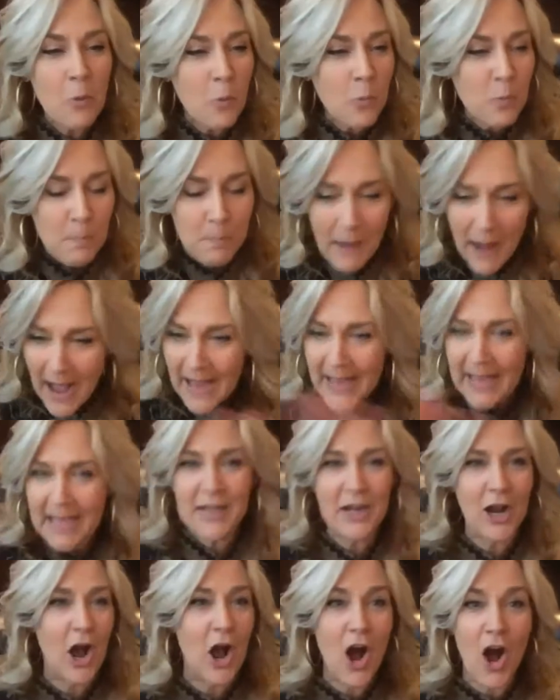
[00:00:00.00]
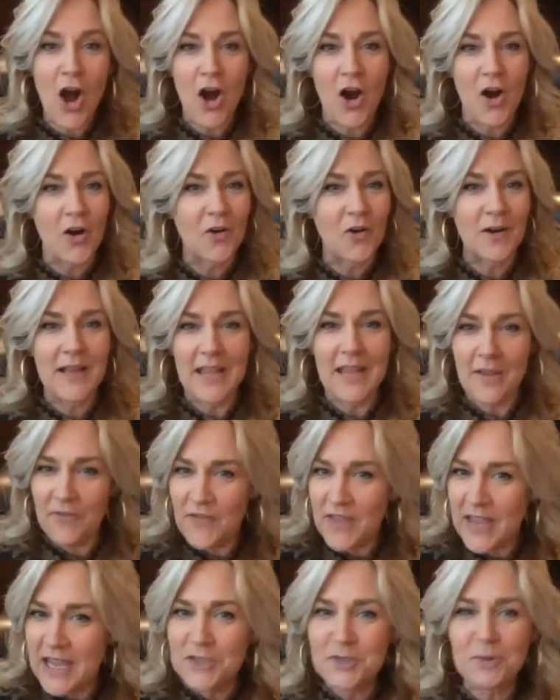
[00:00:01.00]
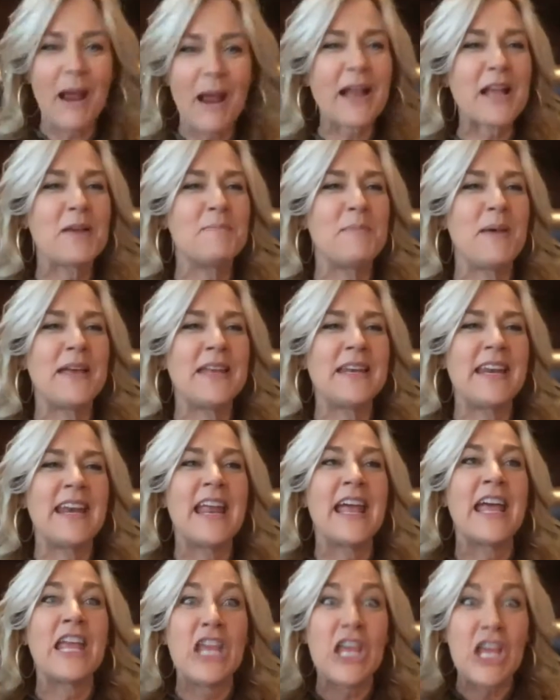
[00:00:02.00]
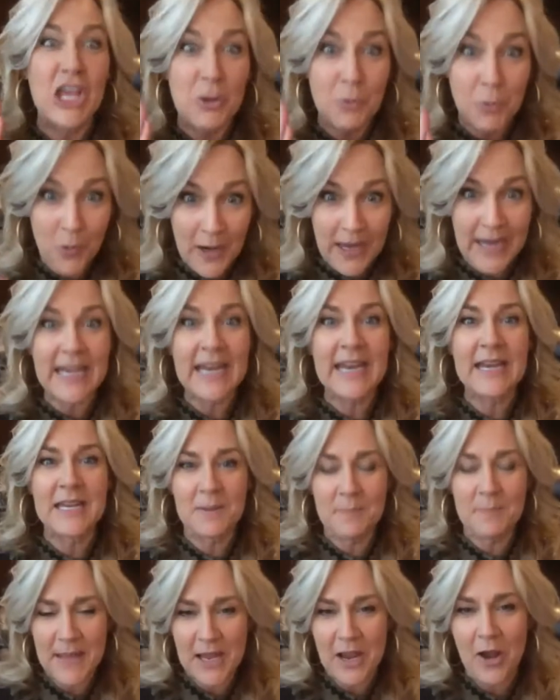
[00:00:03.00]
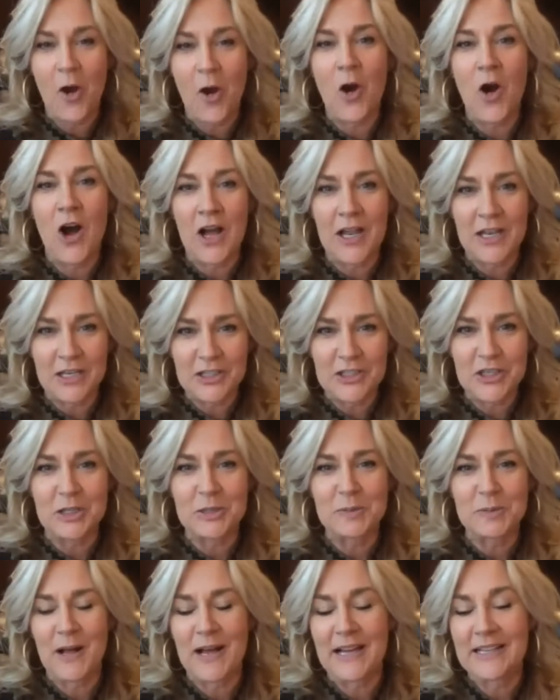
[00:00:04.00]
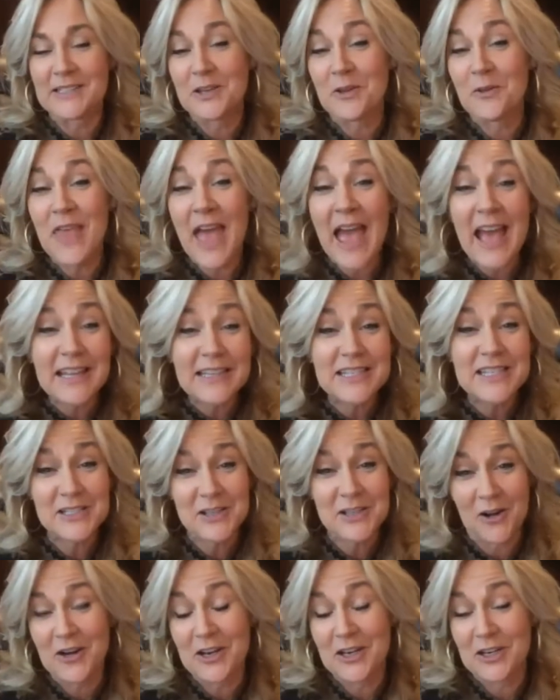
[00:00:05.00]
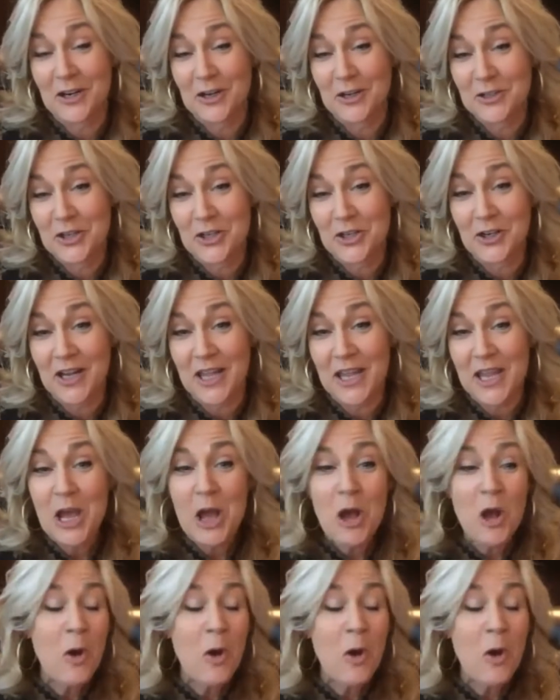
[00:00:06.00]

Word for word: buy it all. If he's recommending it, we need to be on Juice Plus. So that started our journey.